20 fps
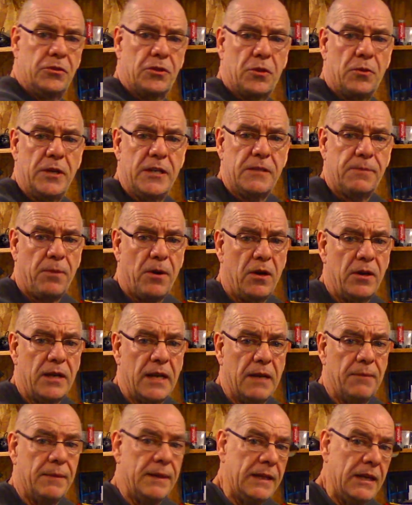3 spark
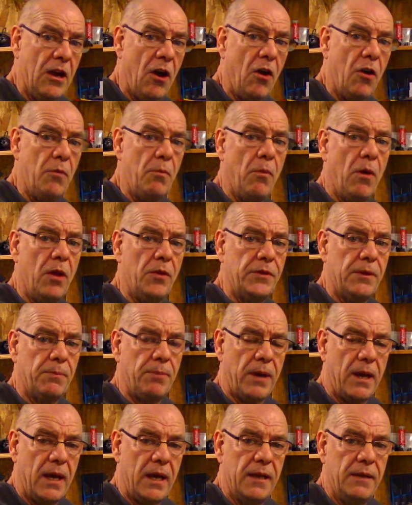gap. And they all
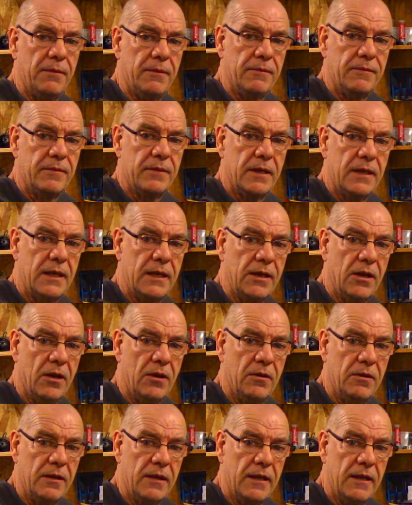multiply, you
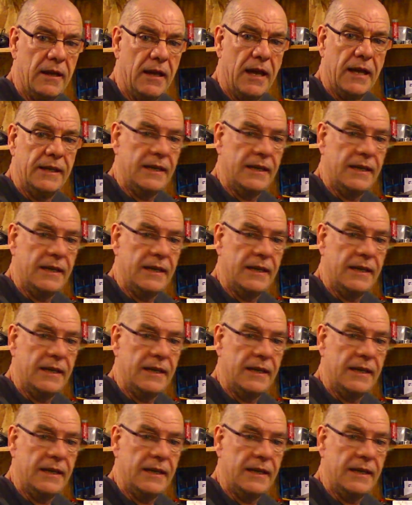know, and